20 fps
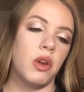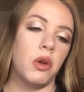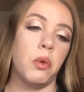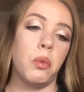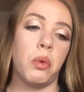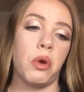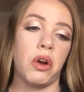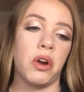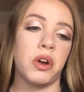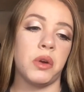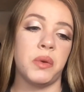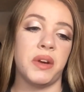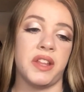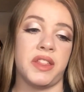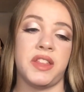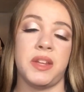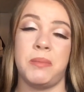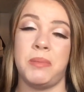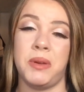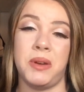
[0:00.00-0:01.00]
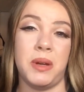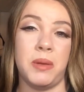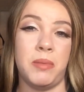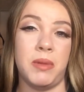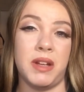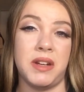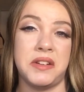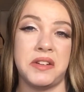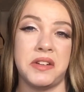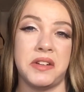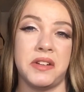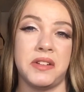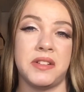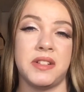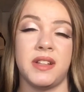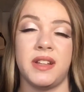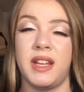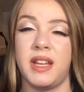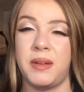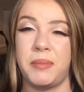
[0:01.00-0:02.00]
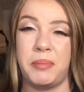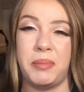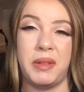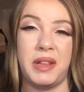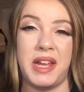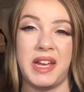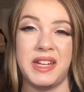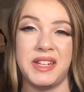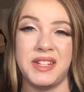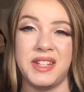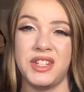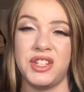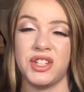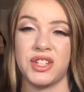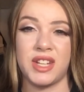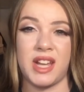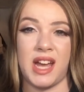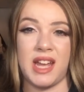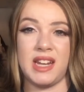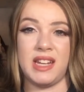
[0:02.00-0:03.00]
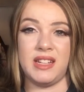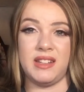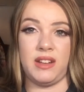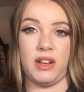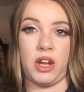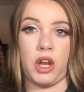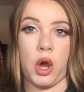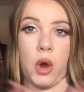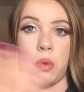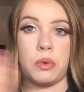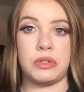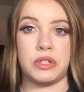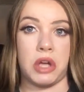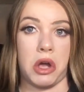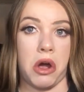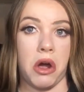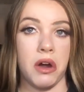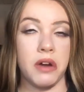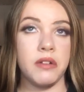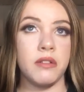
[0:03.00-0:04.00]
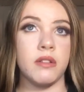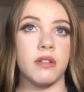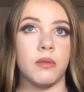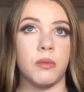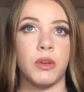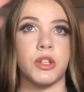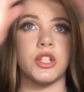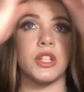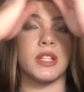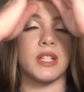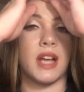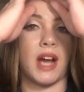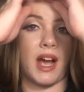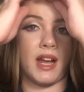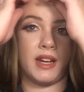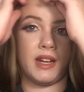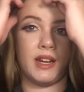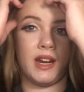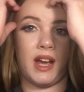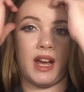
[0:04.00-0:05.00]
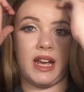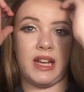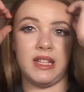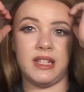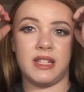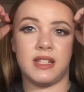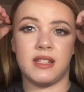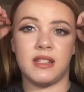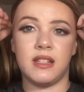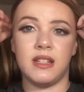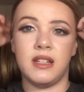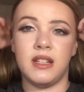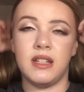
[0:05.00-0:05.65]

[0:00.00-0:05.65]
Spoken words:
work with a beauty blender to like blend. It just kind of goes on, which is kind of nice.